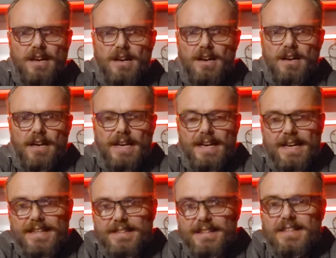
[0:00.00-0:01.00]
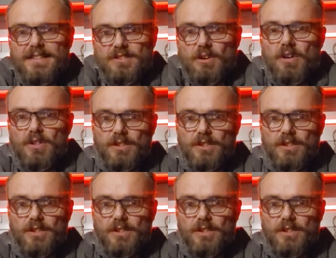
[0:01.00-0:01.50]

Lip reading: and I think it's all